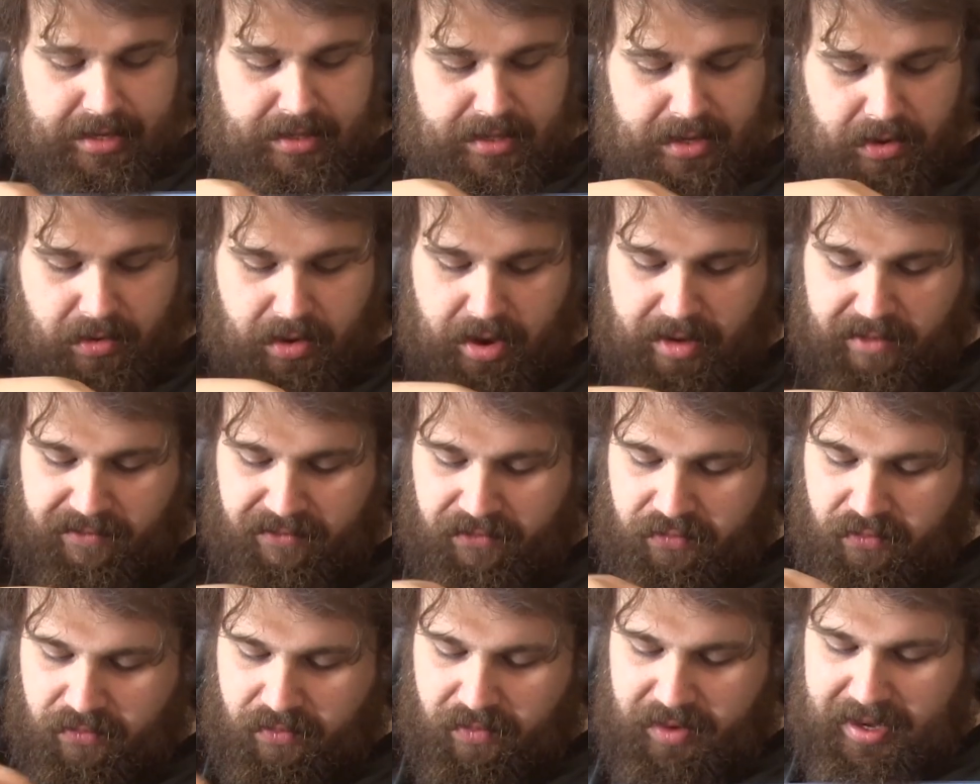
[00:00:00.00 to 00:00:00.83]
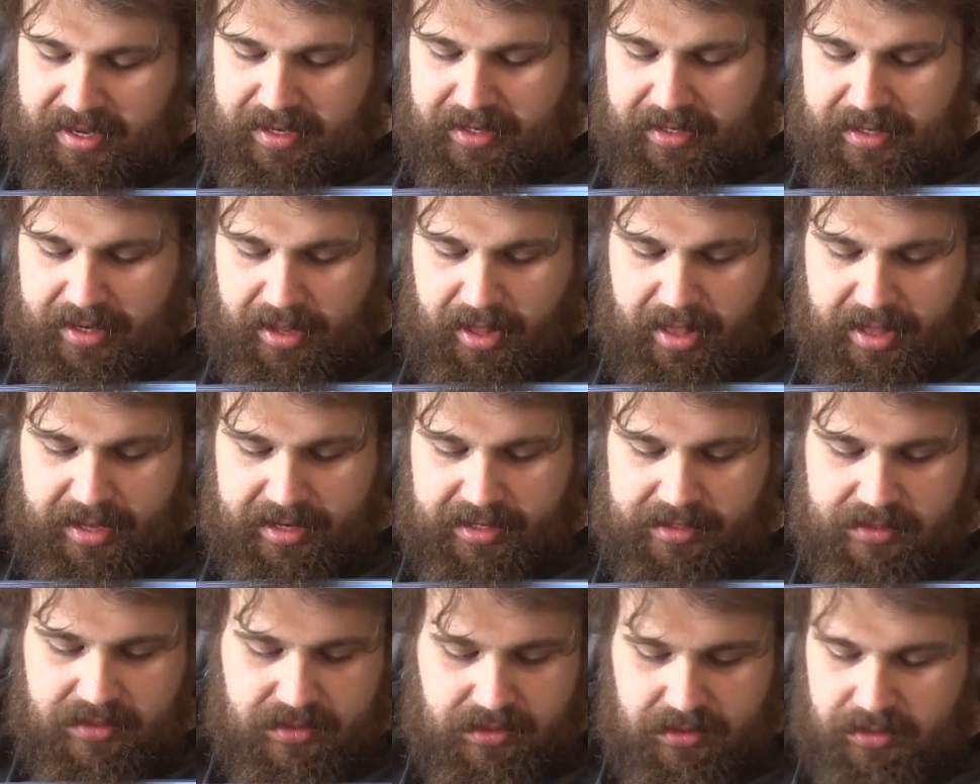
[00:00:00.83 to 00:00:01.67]
And there are 3
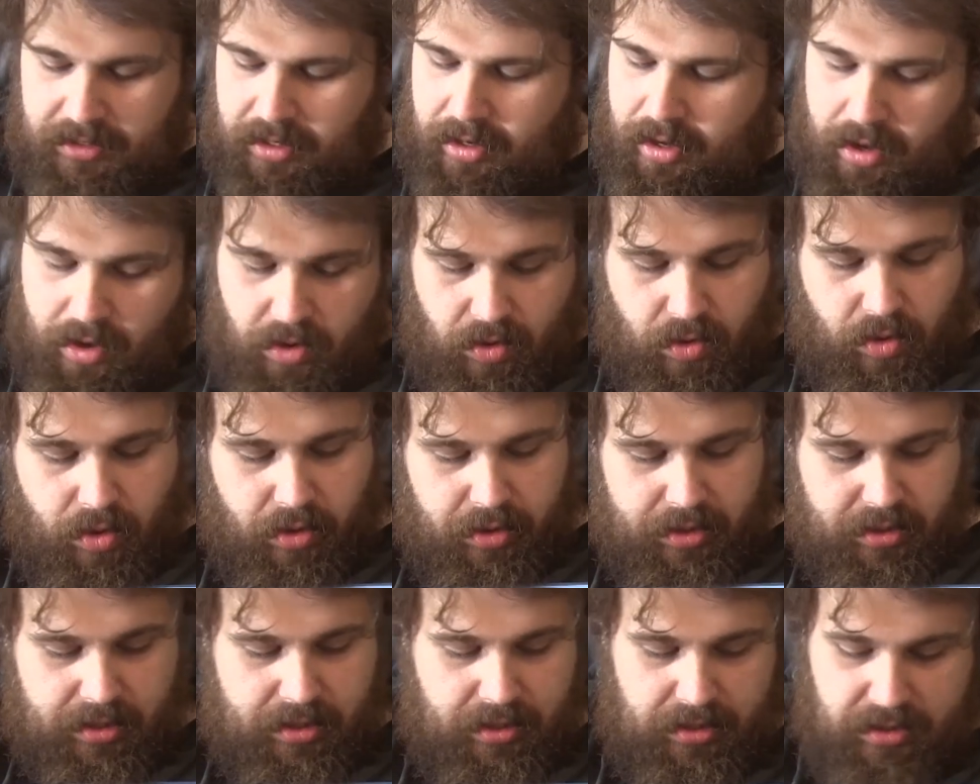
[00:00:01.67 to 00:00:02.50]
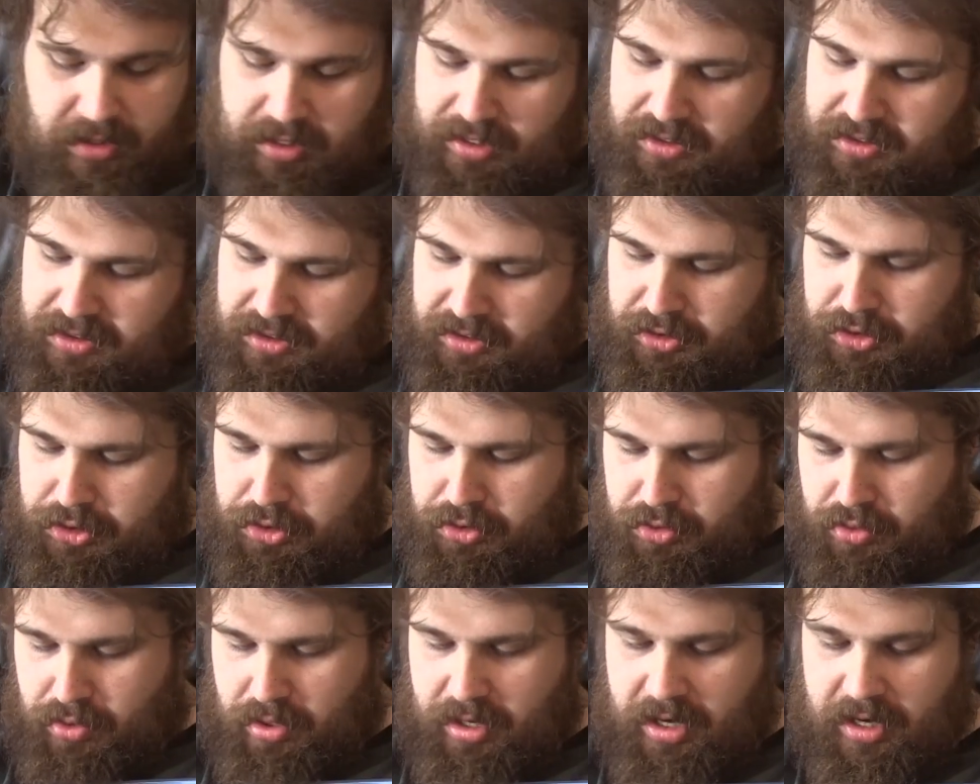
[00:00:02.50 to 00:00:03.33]
lines on this
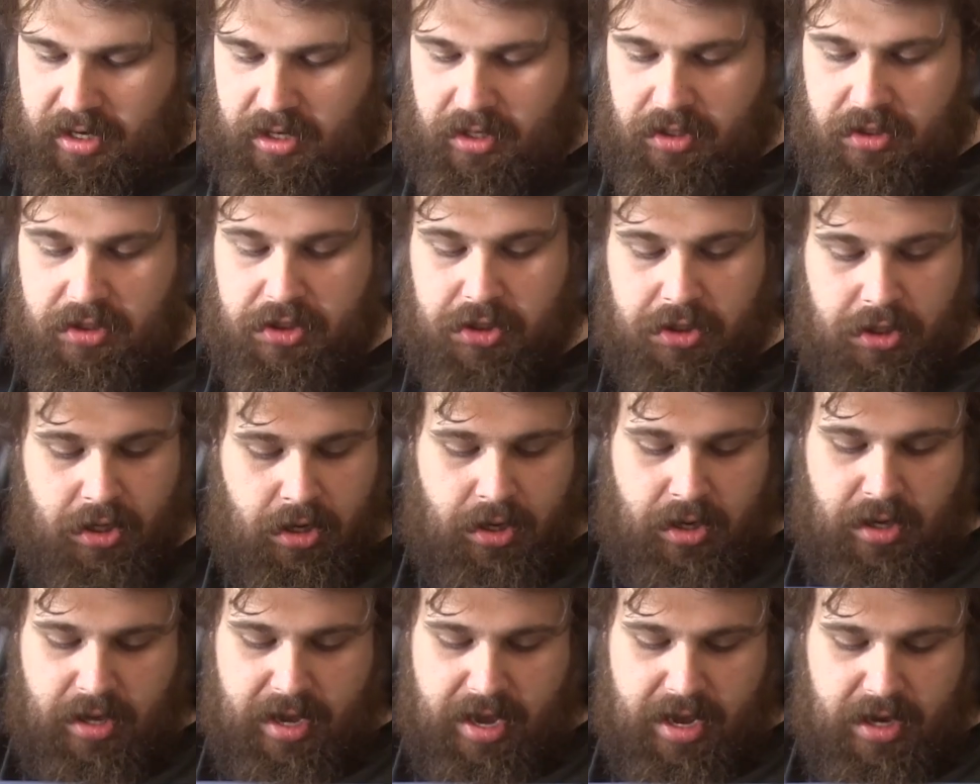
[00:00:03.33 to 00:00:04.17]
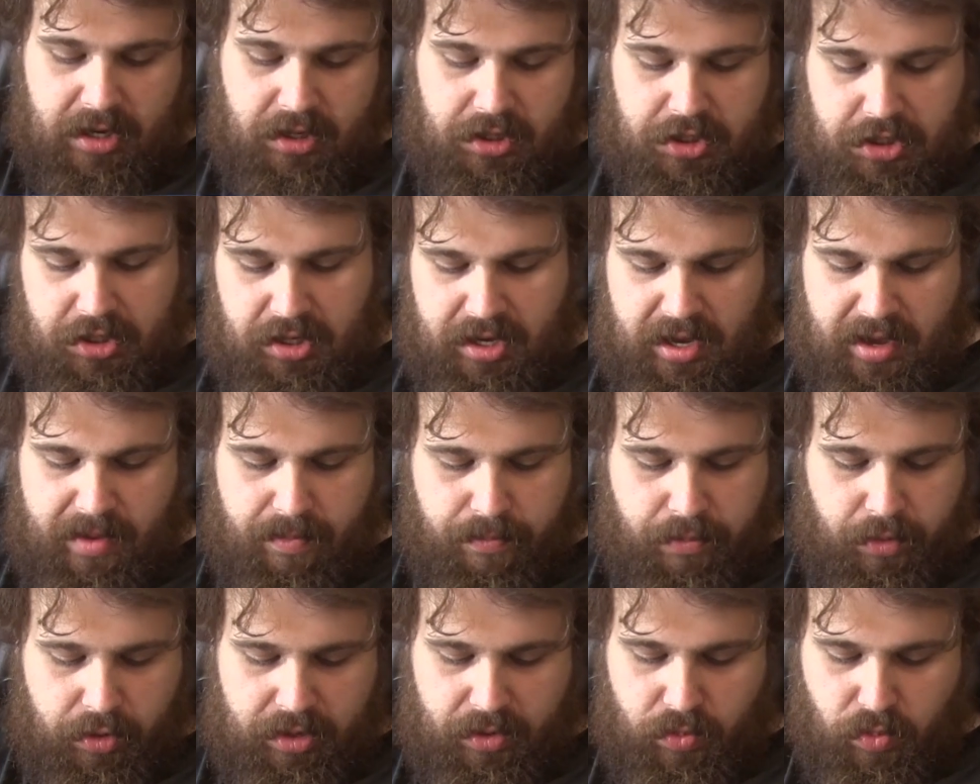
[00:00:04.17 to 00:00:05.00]
strange engineer board.